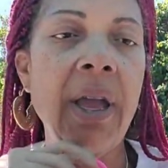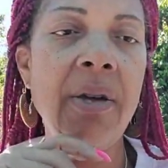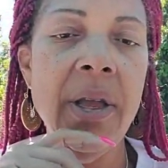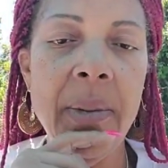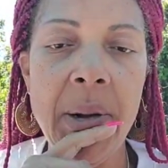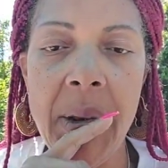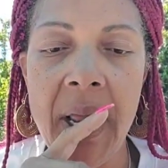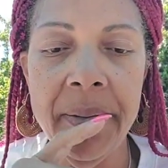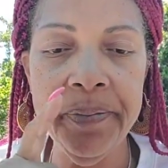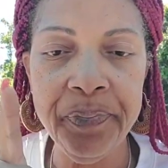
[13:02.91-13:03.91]
Okay, I'll get them in a
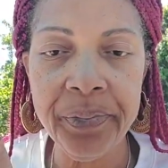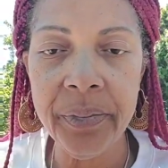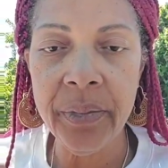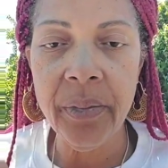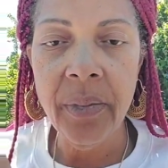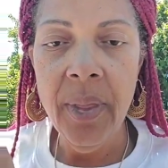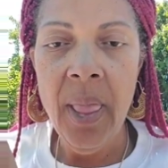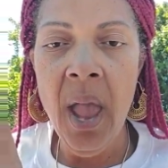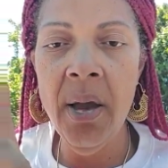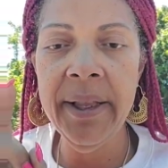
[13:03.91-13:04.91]
minute.
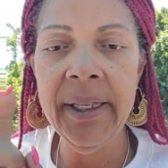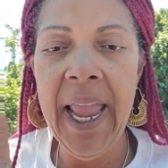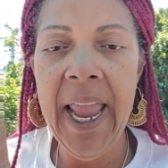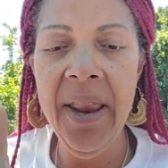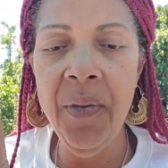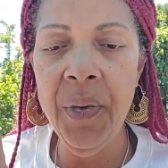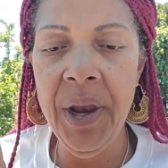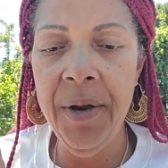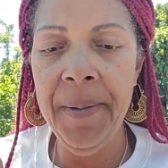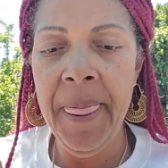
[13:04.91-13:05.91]
Okay, so the Eight of
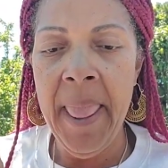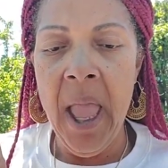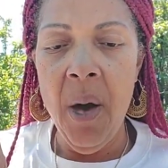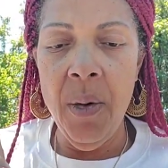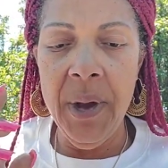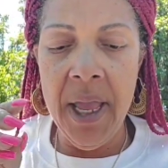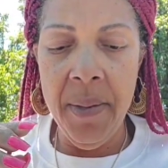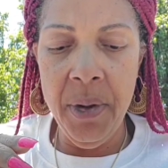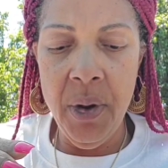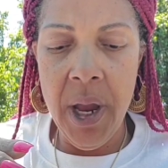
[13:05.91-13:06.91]
Winter, when we had
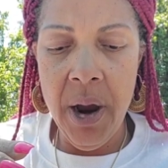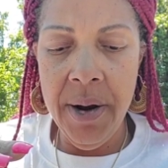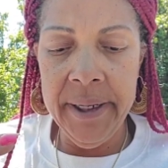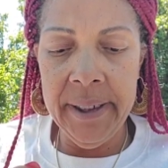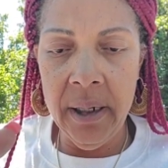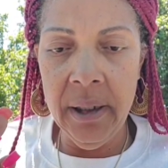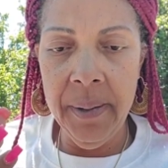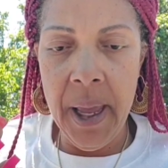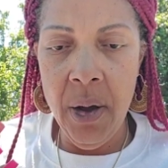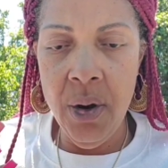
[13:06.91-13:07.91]
that blue heron, it talks
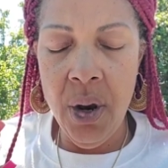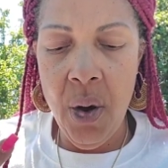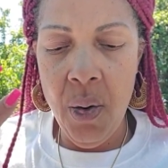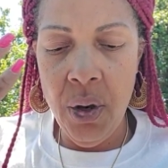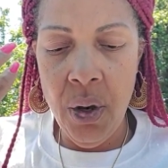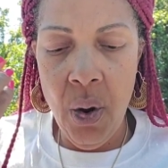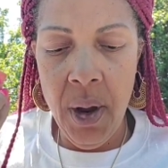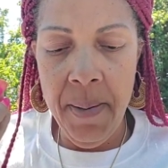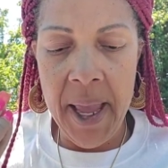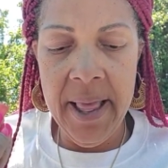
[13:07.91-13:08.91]
about, you know,
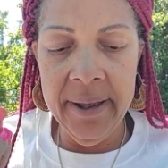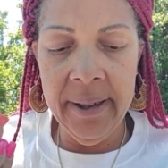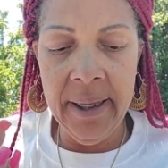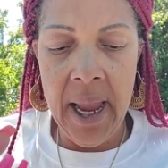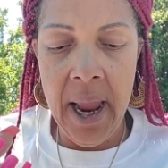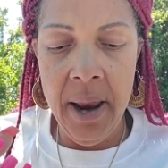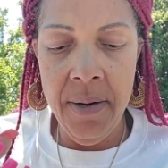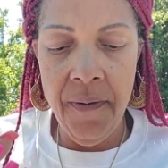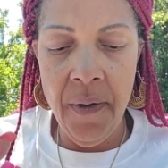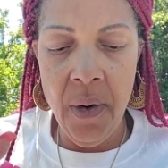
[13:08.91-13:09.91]
make that
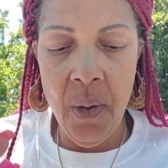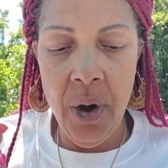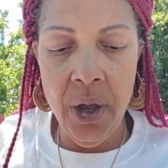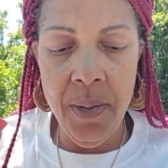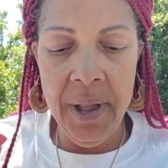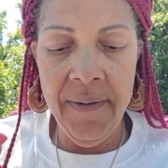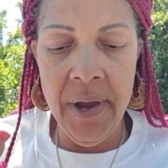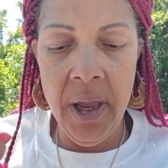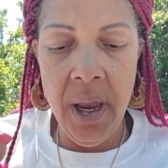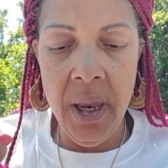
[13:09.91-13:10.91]
stand for what you believe
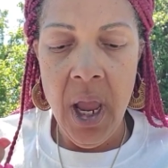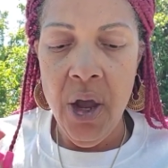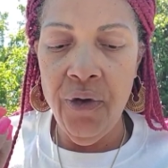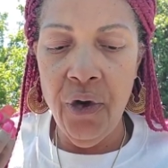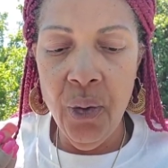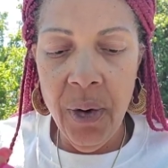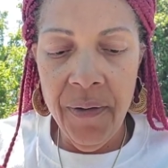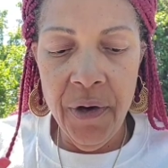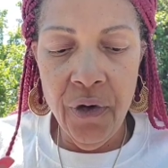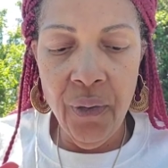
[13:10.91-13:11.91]
in, do what
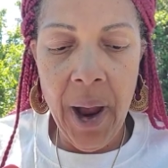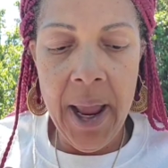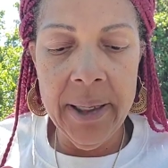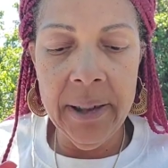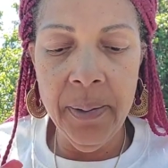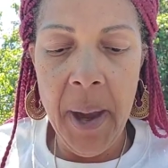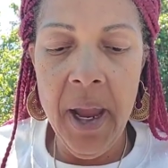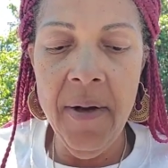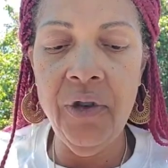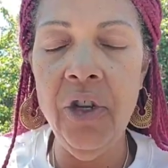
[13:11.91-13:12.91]
feels right in
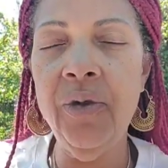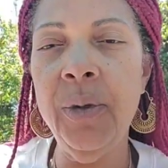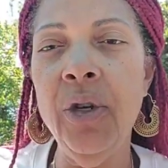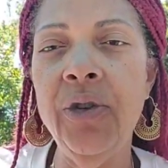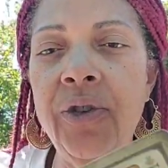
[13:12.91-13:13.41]
spite of judgment or